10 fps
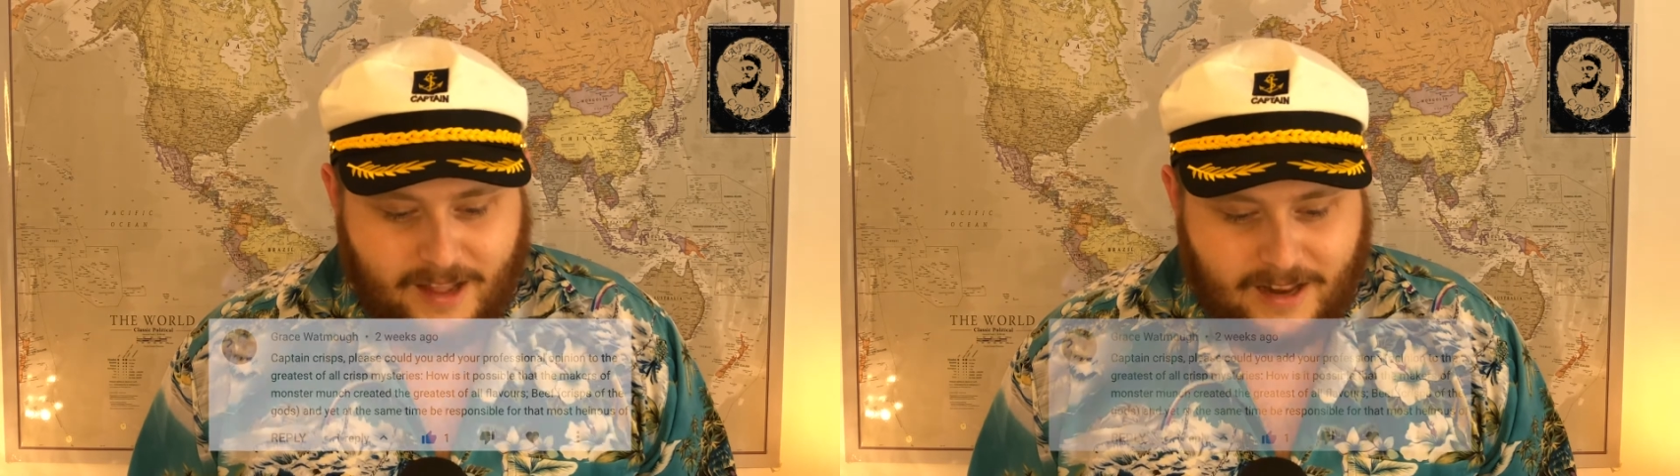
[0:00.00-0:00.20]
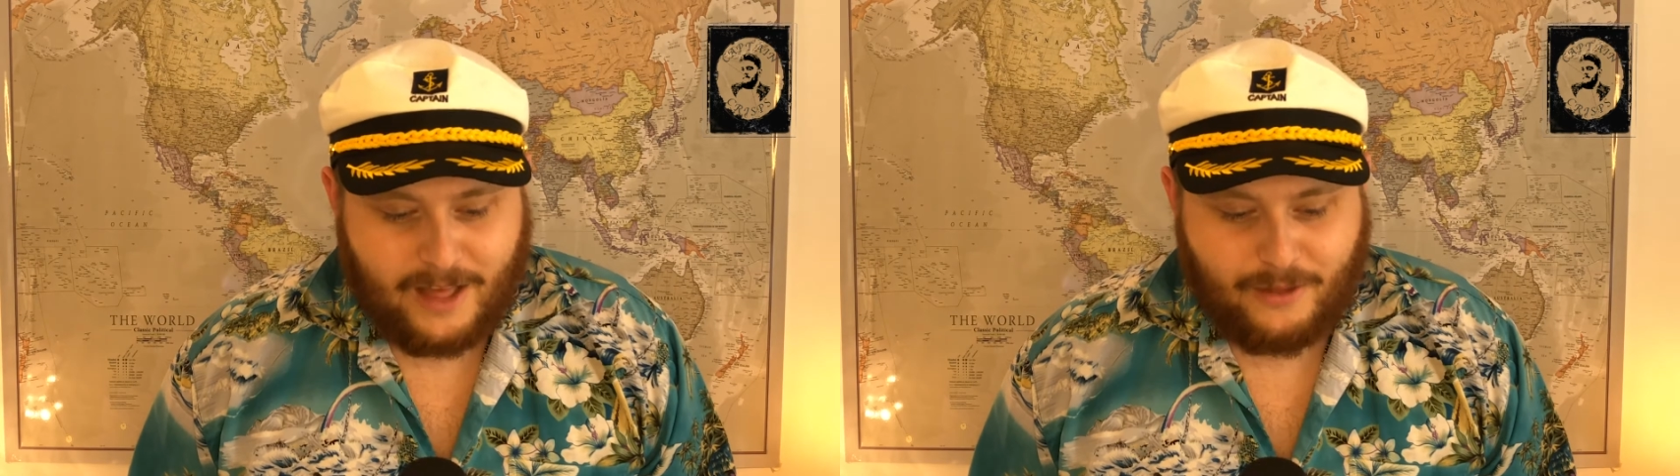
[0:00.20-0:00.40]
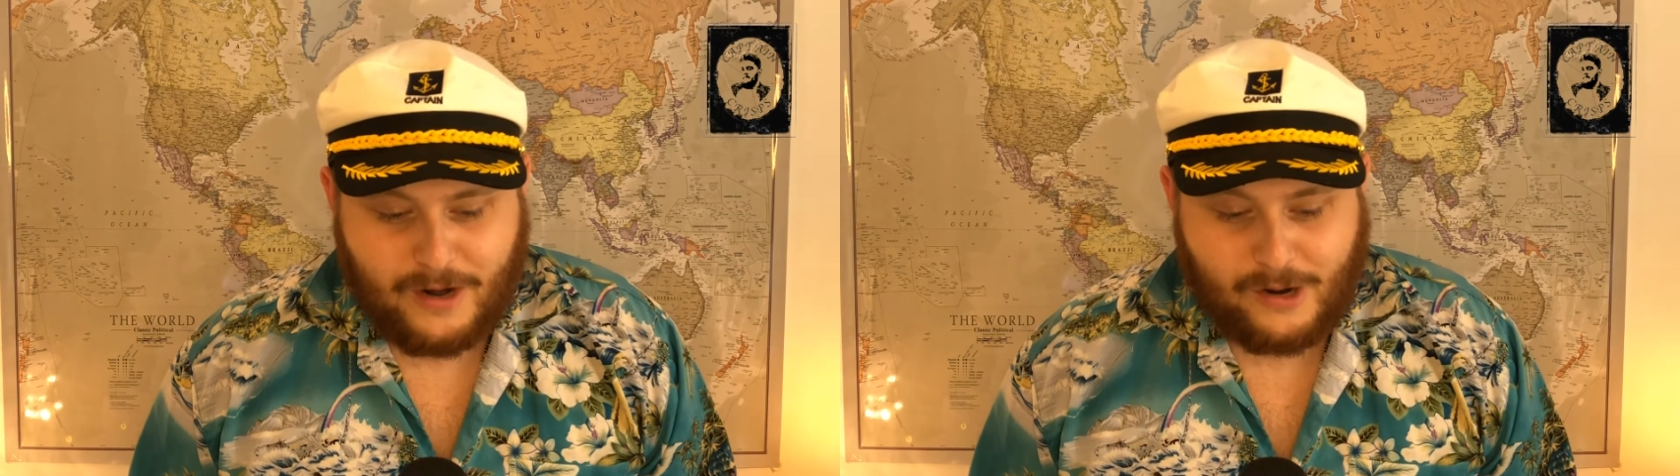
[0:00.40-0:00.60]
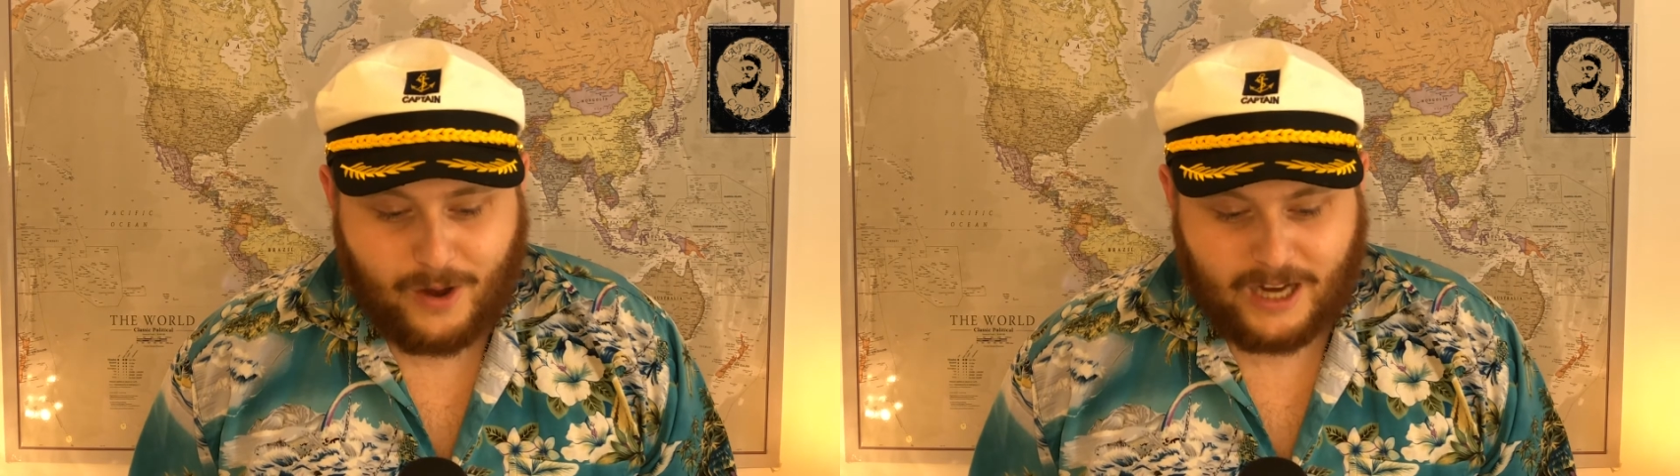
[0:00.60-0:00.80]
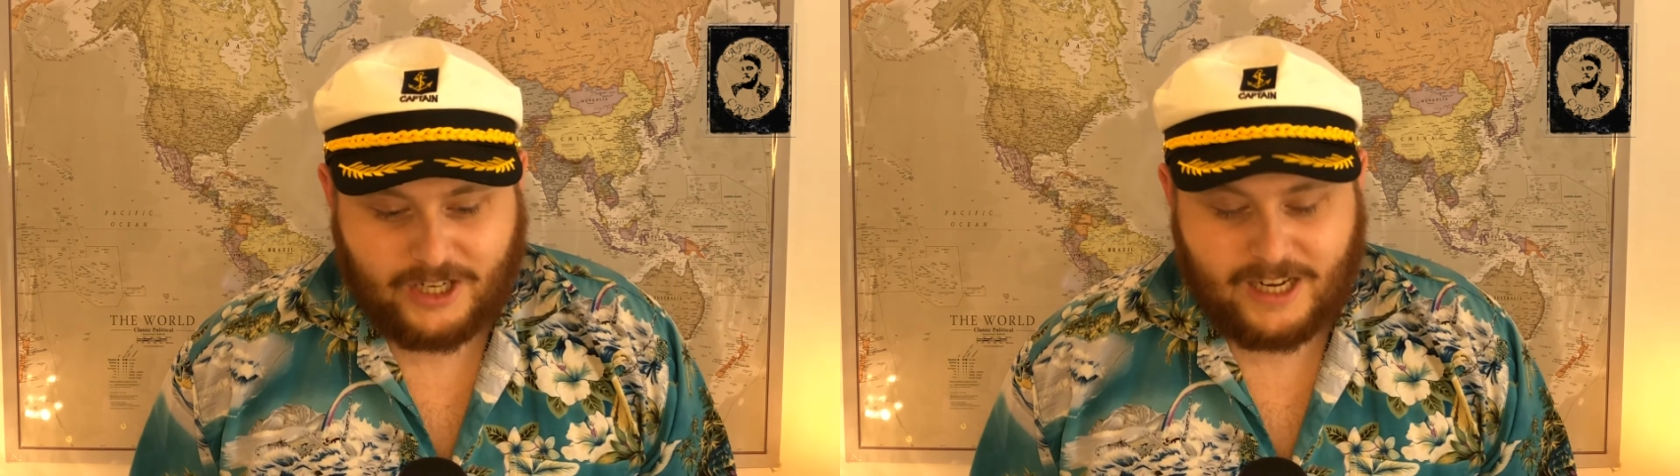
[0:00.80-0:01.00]
Now the real
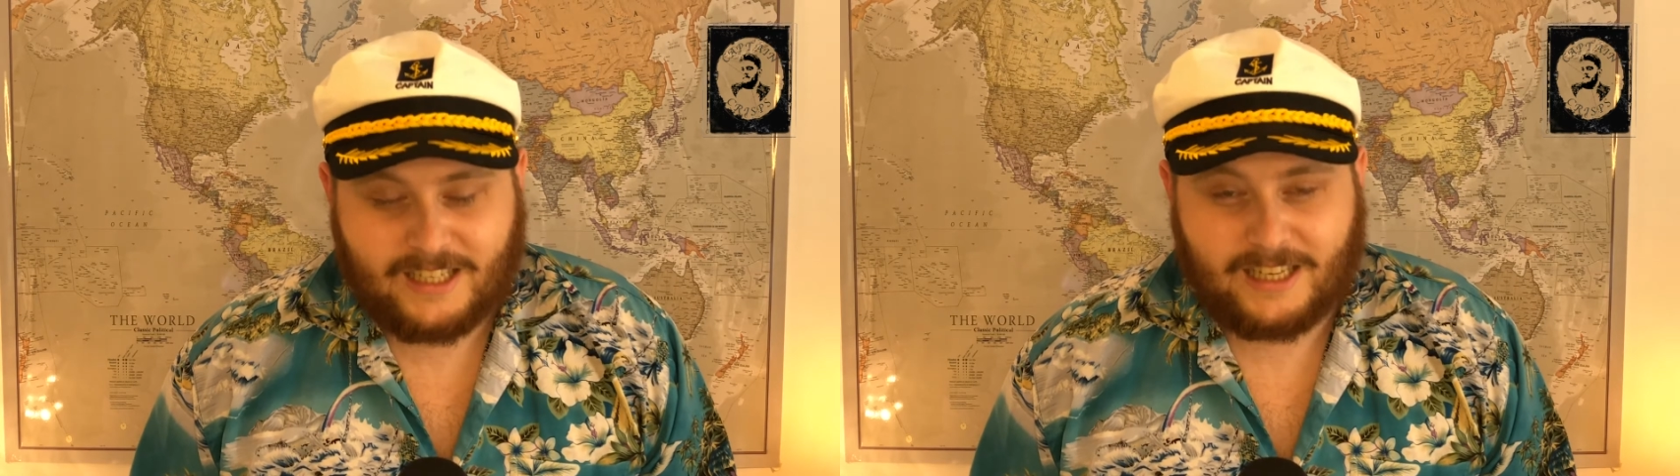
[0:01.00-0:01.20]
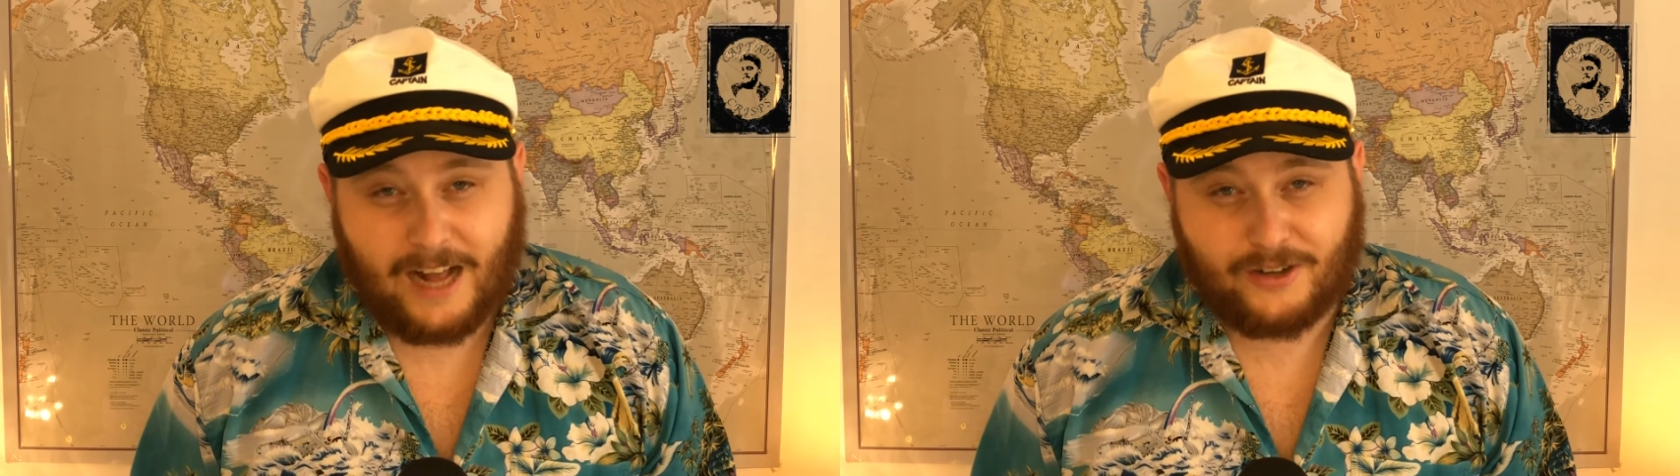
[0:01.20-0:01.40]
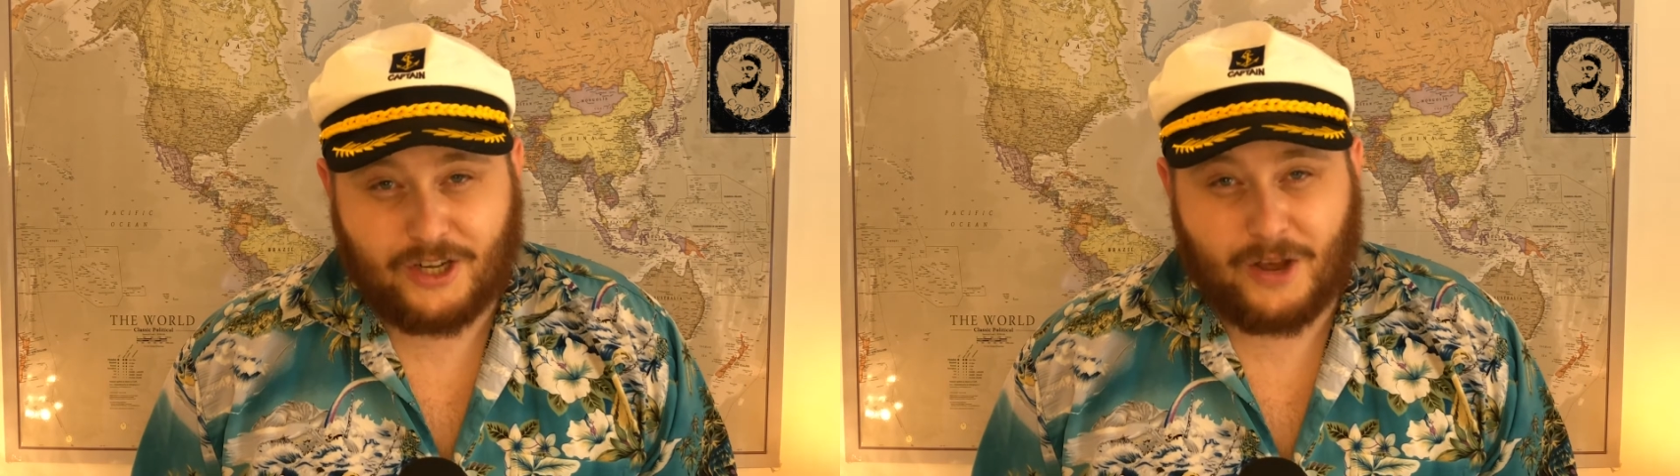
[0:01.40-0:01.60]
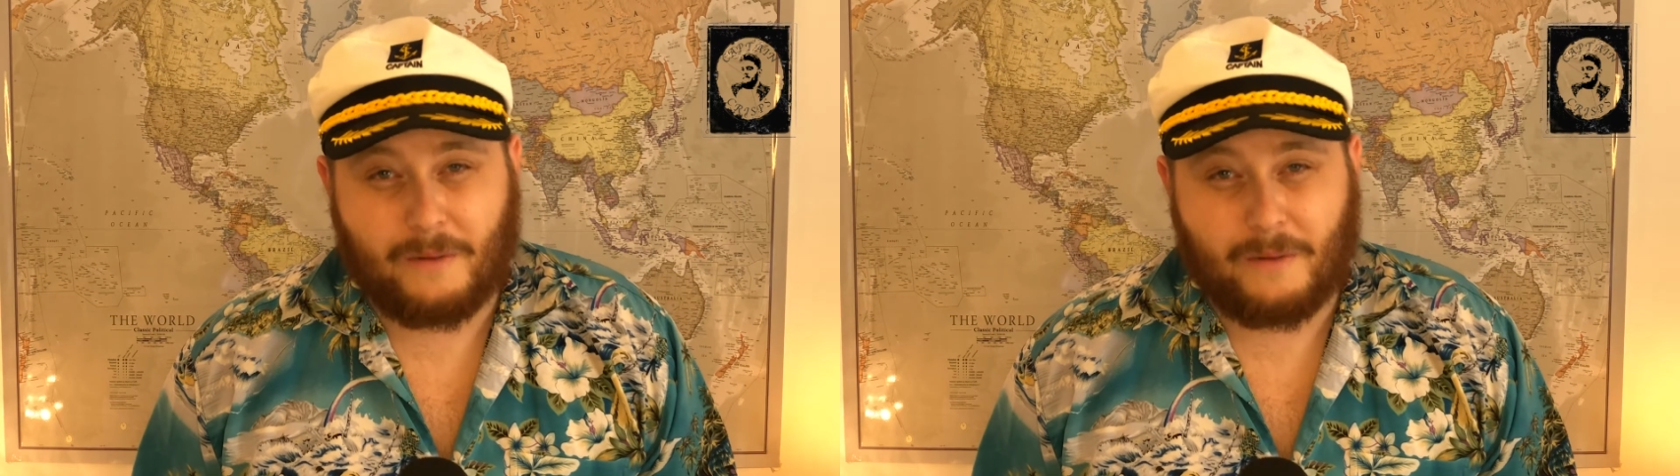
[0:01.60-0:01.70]
question is, how do you know